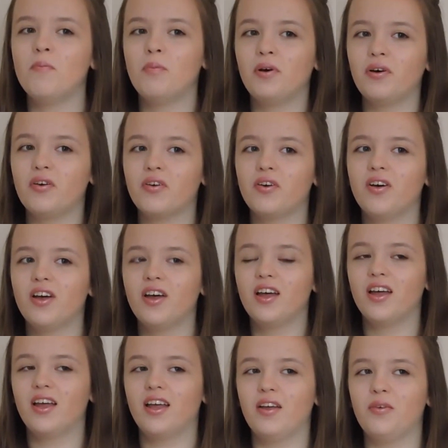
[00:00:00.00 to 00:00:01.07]
But
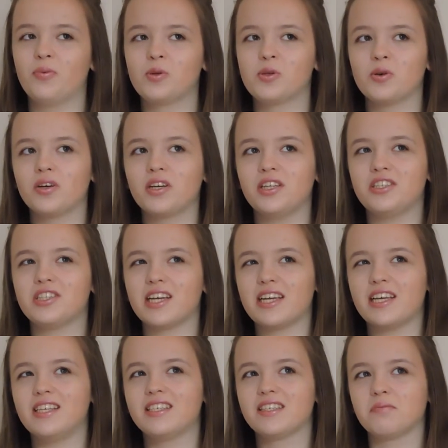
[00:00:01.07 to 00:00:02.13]
if we're talking
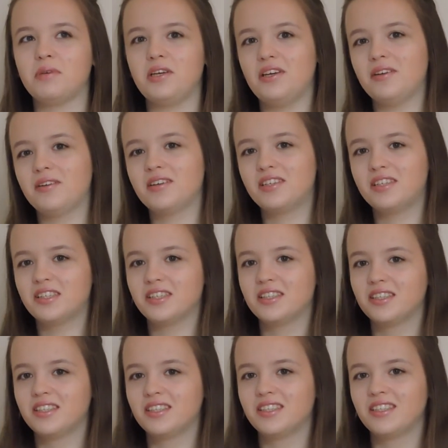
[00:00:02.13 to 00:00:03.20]
jeggings, I mean,
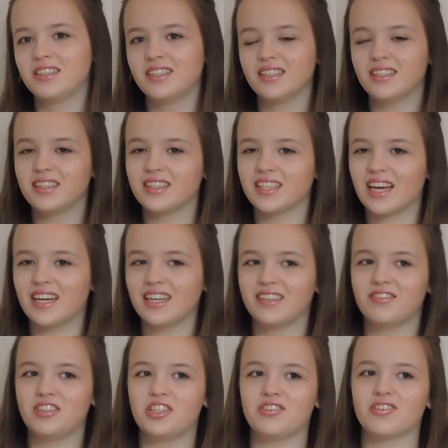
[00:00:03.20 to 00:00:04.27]
they're kind
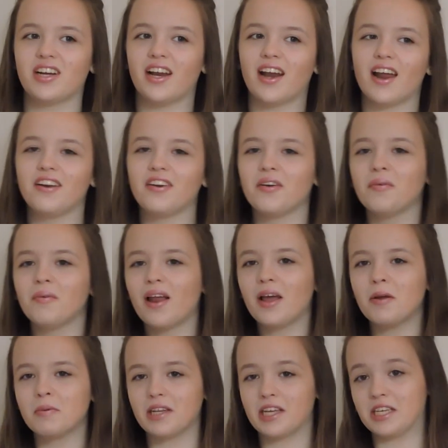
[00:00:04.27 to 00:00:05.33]
of restraining. I don't
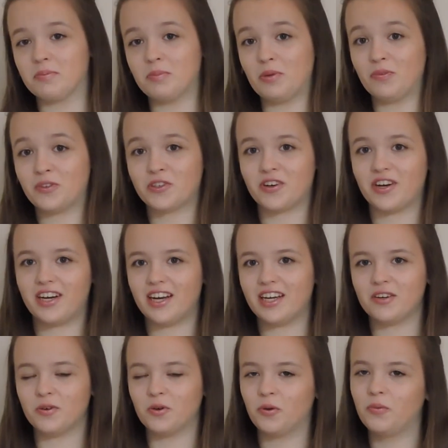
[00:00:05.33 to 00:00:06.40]
like my legs being restrained
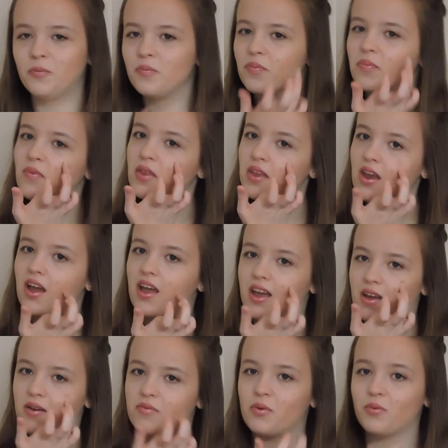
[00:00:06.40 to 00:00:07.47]
at all.
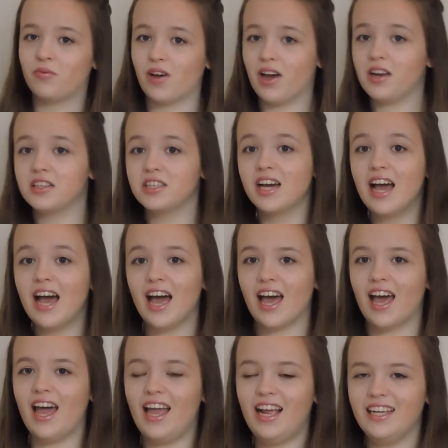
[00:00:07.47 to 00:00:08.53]
Fun fact.
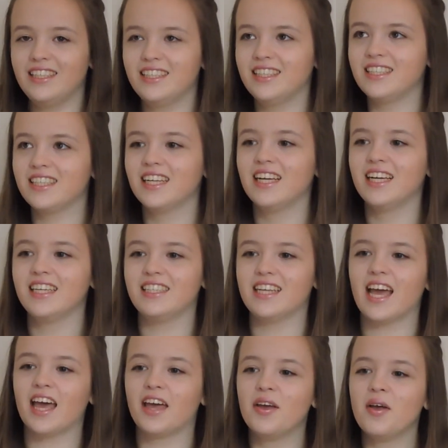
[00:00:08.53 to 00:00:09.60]
And
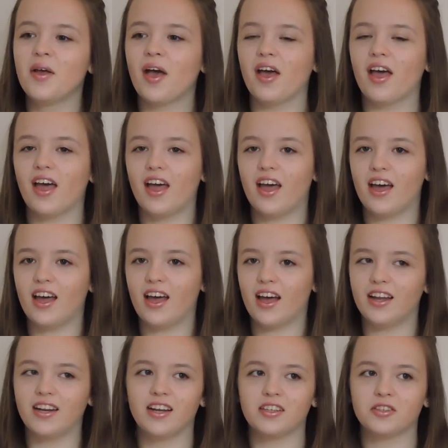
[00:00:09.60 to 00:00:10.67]
yeah,
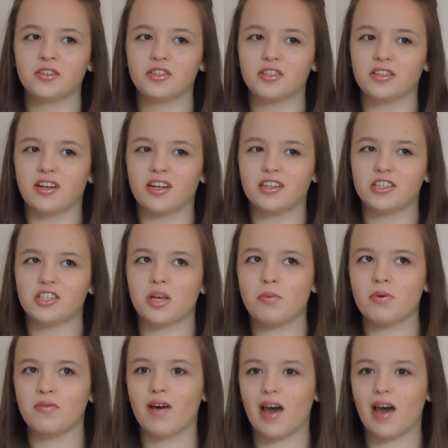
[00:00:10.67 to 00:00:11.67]
and I also don't like the shape of